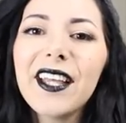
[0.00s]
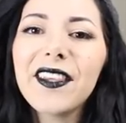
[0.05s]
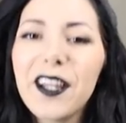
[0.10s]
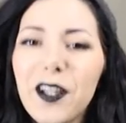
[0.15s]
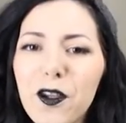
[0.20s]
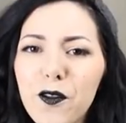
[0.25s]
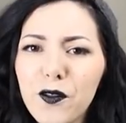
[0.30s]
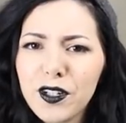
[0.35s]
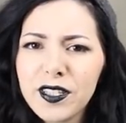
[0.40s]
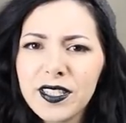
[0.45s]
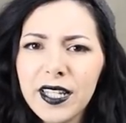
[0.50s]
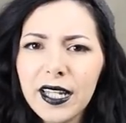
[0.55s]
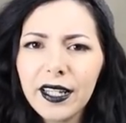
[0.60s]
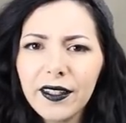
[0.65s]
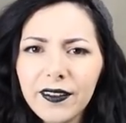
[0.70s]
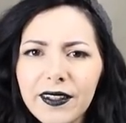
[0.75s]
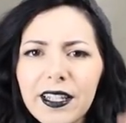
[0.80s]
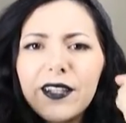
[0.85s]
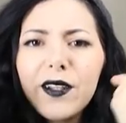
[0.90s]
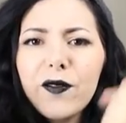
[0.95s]
Thank you for
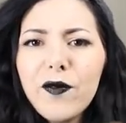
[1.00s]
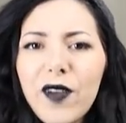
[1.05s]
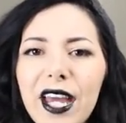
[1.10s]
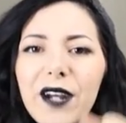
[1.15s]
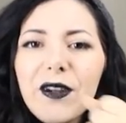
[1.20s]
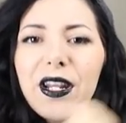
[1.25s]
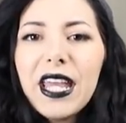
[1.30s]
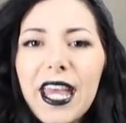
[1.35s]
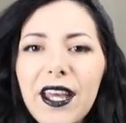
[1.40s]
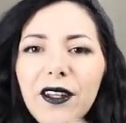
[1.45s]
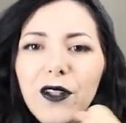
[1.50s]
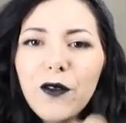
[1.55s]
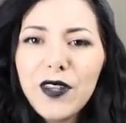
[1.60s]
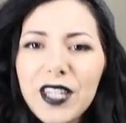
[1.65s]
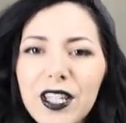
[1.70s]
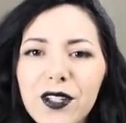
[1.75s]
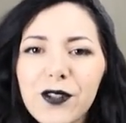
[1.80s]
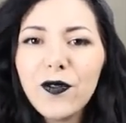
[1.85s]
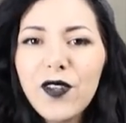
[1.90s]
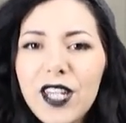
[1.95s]
staying until the very end of
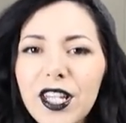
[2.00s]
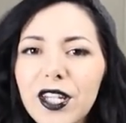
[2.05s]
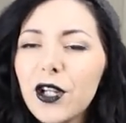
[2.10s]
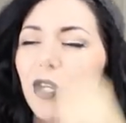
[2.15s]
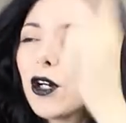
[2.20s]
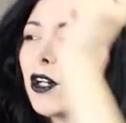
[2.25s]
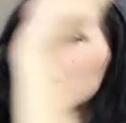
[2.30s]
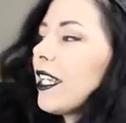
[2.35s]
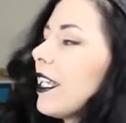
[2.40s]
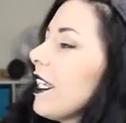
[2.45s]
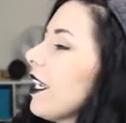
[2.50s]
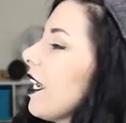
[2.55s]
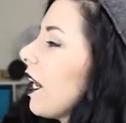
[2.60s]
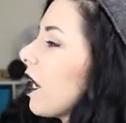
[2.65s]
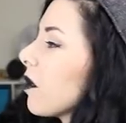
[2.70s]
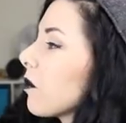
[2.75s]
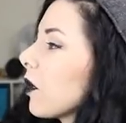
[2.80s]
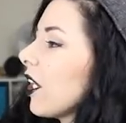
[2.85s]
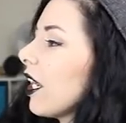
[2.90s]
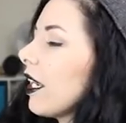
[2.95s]
this video. Here,
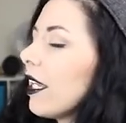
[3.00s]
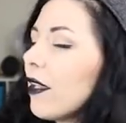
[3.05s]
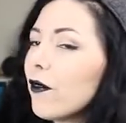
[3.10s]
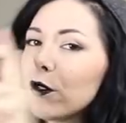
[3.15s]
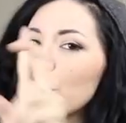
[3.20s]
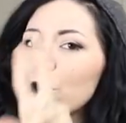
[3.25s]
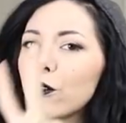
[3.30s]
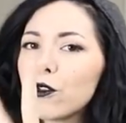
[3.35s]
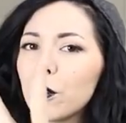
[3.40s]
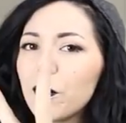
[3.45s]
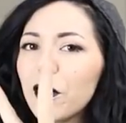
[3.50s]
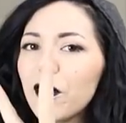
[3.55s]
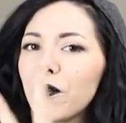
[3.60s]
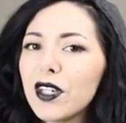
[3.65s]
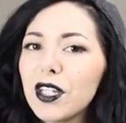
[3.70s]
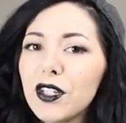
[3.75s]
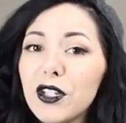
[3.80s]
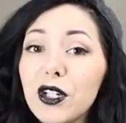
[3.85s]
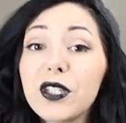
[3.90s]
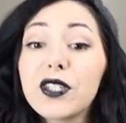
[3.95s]
I'm gonna leave you two more
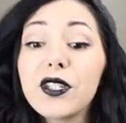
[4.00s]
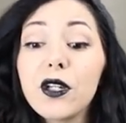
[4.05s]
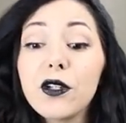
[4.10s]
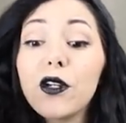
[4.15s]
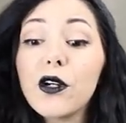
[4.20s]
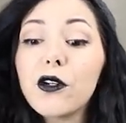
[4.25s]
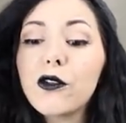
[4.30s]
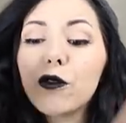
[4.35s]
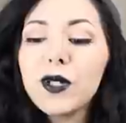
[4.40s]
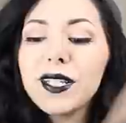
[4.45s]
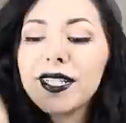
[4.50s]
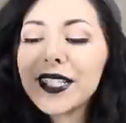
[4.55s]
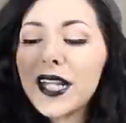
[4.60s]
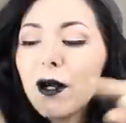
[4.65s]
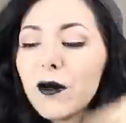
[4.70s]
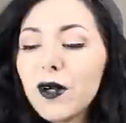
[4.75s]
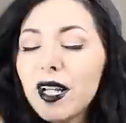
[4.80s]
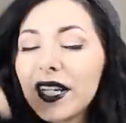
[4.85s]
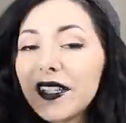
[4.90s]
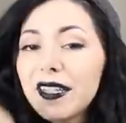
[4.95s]
videos. Your tweets
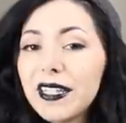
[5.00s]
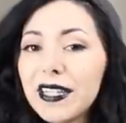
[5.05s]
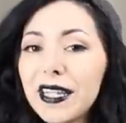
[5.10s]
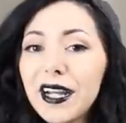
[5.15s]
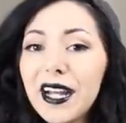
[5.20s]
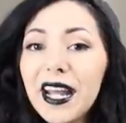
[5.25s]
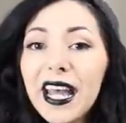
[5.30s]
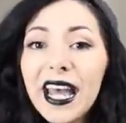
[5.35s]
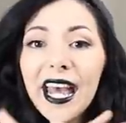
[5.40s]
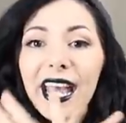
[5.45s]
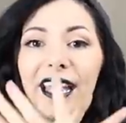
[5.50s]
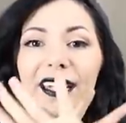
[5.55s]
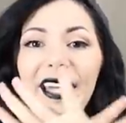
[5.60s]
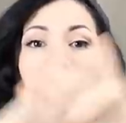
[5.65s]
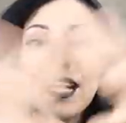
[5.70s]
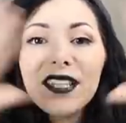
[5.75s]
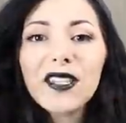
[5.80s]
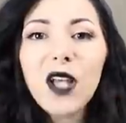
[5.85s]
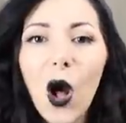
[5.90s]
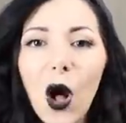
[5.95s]
are right here.
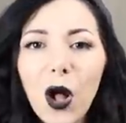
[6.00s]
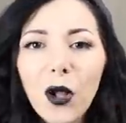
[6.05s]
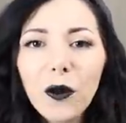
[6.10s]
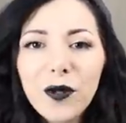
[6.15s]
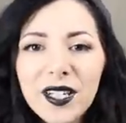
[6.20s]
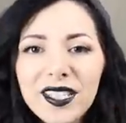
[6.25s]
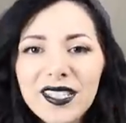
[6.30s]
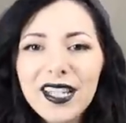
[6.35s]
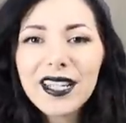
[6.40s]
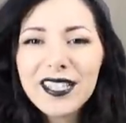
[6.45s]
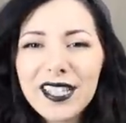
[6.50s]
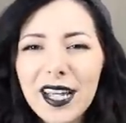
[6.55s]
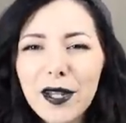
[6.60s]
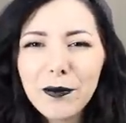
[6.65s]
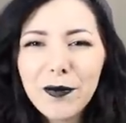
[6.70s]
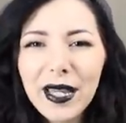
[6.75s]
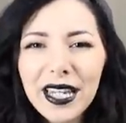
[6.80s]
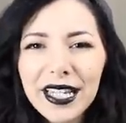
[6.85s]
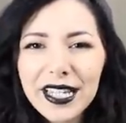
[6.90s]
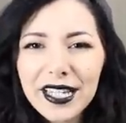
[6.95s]
And as always, I
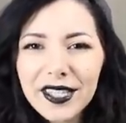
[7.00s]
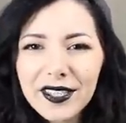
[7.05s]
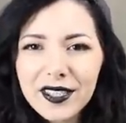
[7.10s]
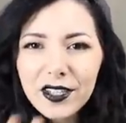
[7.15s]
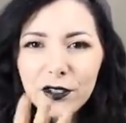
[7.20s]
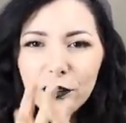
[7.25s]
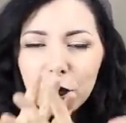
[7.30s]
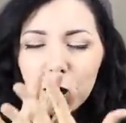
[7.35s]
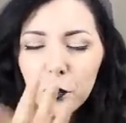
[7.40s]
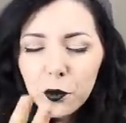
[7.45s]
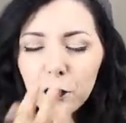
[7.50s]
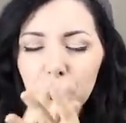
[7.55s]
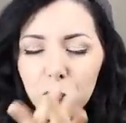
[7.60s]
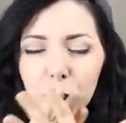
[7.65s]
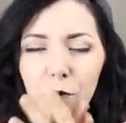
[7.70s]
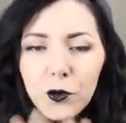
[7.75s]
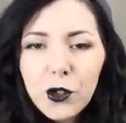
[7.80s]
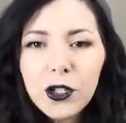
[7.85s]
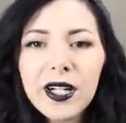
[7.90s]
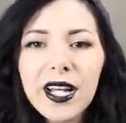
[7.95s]
send many kisses
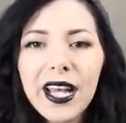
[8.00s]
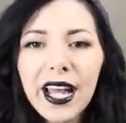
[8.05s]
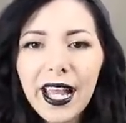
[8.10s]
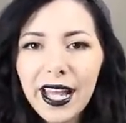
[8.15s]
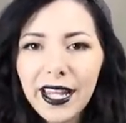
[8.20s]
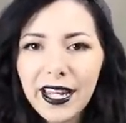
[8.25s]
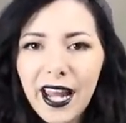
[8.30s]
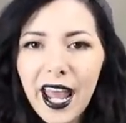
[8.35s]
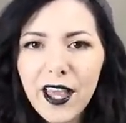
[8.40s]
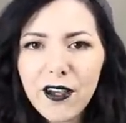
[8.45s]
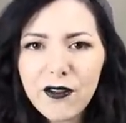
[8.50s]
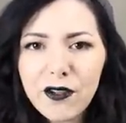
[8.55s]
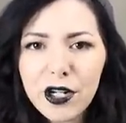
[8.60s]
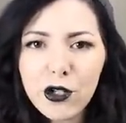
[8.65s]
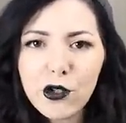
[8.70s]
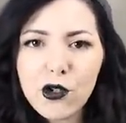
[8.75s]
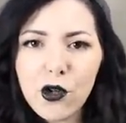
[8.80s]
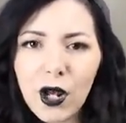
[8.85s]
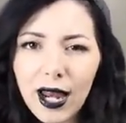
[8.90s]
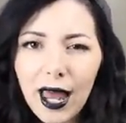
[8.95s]
and a
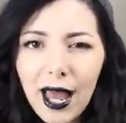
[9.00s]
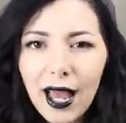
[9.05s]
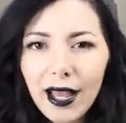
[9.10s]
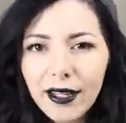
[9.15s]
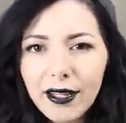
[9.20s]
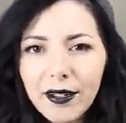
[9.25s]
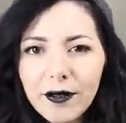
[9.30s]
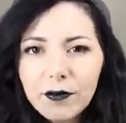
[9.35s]
virtual hug